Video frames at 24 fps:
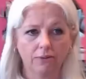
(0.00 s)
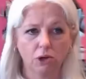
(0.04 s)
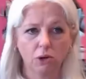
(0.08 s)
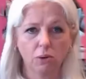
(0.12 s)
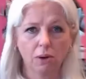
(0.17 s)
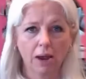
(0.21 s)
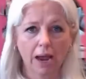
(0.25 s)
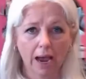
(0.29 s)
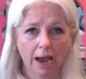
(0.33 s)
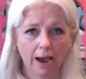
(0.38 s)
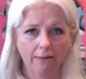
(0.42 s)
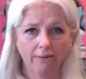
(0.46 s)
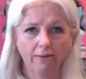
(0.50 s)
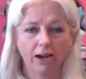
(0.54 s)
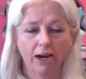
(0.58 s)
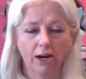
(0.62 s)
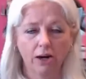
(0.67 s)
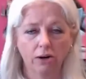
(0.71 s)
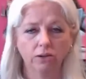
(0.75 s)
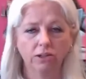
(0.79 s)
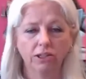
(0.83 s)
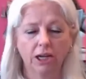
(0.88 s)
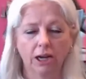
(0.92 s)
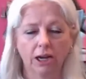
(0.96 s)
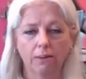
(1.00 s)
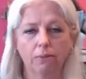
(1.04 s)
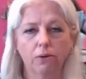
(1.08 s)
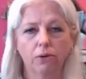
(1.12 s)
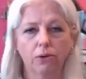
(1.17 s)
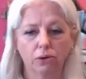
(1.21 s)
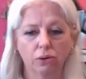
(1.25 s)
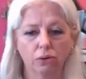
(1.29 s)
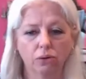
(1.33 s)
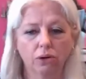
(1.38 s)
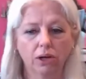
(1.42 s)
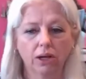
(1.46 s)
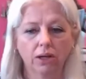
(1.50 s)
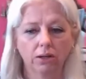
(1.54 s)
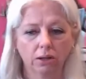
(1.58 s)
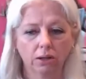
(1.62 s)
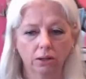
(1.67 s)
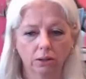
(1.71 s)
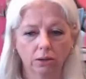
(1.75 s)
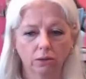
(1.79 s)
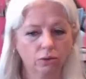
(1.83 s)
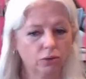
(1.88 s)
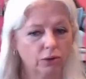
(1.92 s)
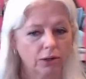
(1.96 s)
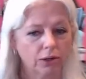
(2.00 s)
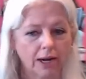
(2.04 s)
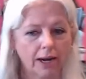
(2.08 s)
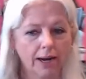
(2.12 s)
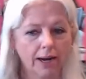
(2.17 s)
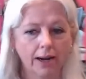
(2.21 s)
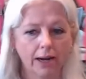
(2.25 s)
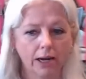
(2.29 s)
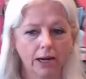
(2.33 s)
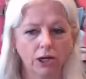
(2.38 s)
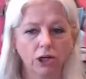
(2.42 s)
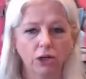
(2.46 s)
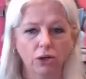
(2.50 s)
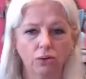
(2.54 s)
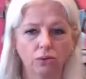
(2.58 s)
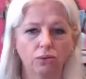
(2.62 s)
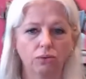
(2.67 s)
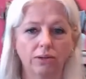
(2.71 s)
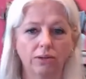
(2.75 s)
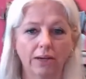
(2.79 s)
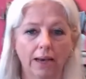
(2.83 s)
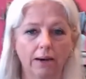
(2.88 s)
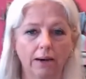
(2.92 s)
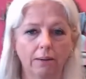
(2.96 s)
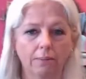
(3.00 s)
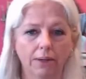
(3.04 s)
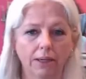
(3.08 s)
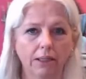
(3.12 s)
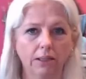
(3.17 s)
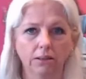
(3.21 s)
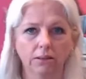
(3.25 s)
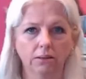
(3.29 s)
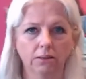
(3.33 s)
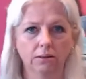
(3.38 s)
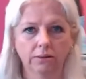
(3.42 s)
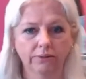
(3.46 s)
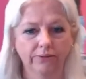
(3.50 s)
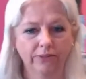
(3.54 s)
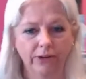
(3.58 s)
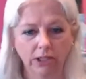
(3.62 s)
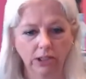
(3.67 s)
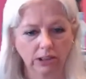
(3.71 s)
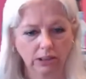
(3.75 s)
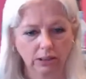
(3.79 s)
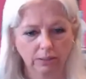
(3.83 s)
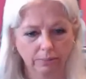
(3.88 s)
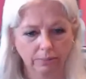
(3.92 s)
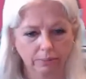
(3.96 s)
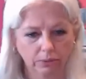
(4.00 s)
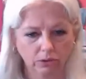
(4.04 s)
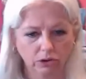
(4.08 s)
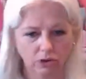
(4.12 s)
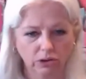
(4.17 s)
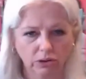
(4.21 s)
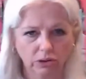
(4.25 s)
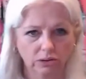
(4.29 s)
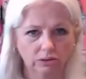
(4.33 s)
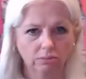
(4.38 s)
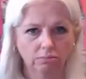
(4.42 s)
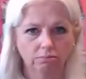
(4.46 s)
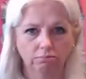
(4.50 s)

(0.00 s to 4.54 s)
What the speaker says: have Airtable, you can create a new database. Very simple. Just